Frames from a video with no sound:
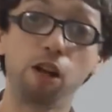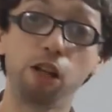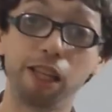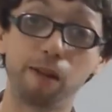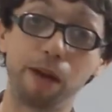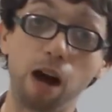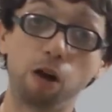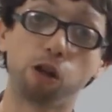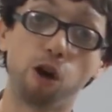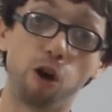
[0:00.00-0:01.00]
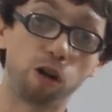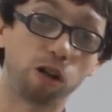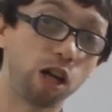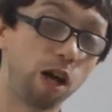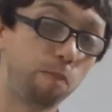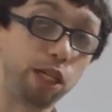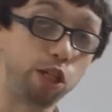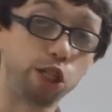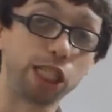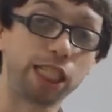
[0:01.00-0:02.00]
telling them how long,
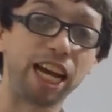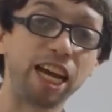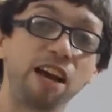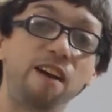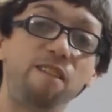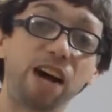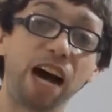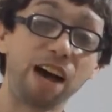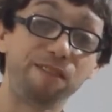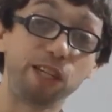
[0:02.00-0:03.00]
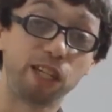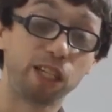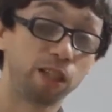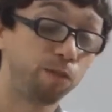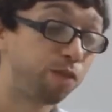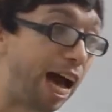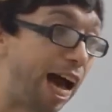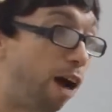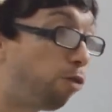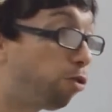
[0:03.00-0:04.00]
but you just say 5 years.
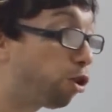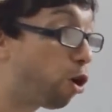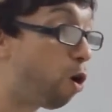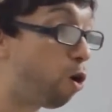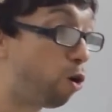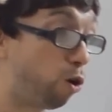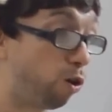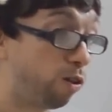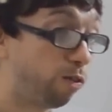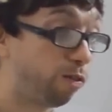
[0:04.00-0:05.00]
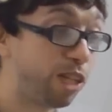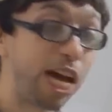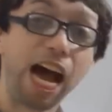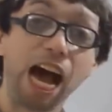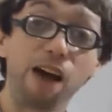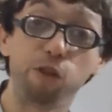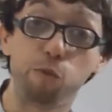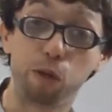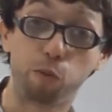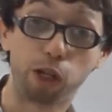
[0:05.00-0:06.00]
How long
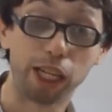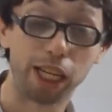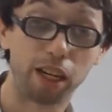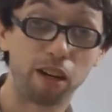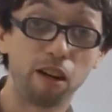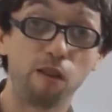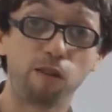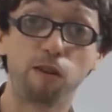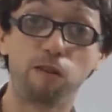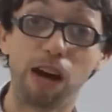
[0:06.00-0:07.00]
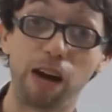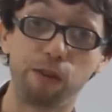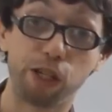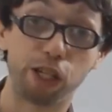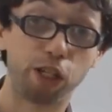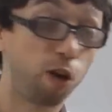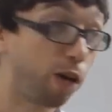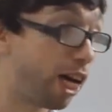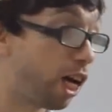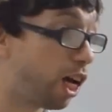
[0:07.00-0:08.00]
have you been working here? For 5 years.
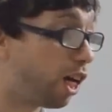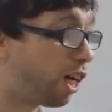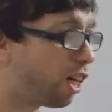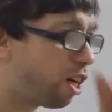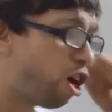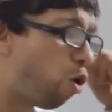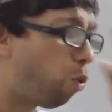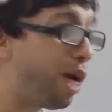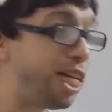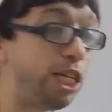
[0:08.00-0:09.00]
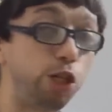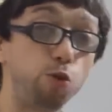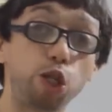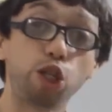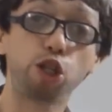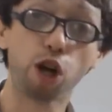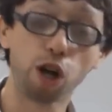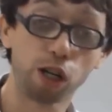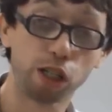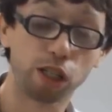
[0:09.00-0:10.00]
Okay, when did you
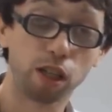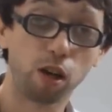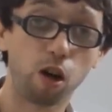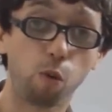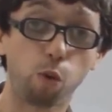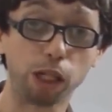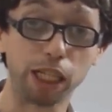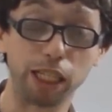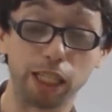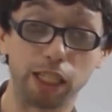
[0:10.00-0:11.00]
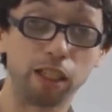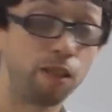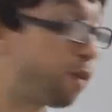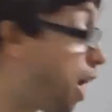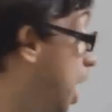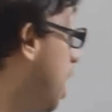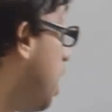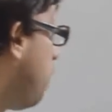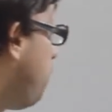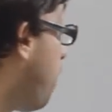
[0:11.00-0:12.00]
start working here?
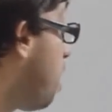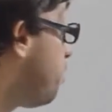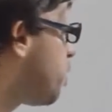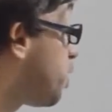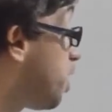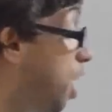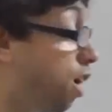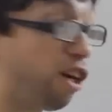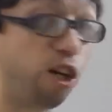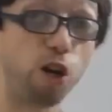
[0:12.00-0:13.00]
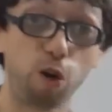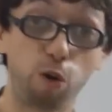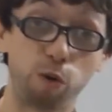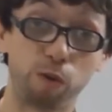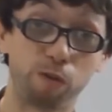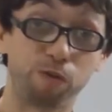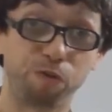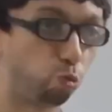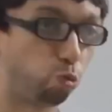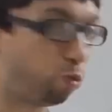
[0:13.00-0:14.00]
5 years ago.
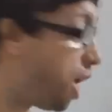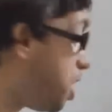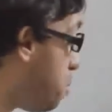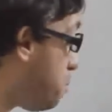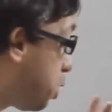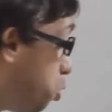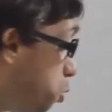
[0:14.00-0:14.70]
Number